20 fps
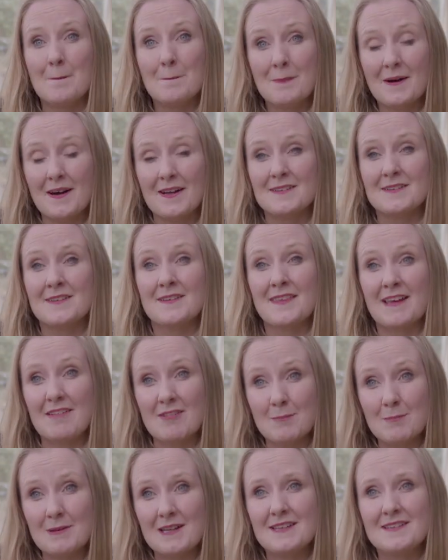But their
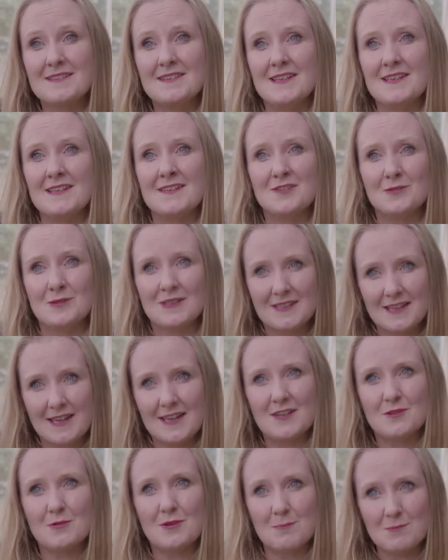ability to
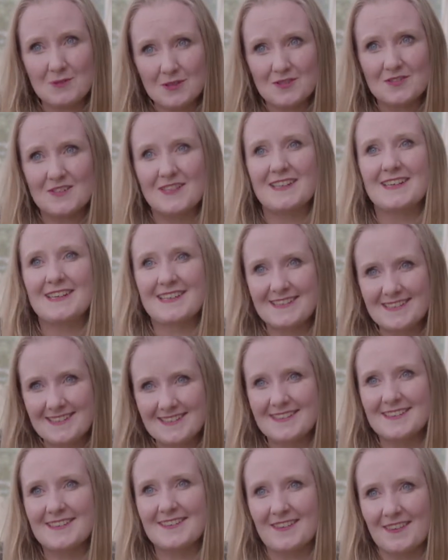engage with music is
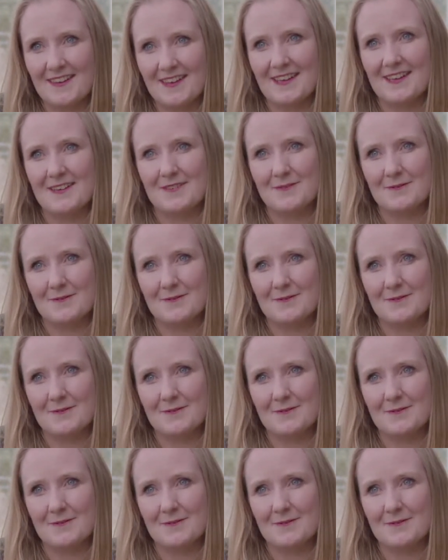still there.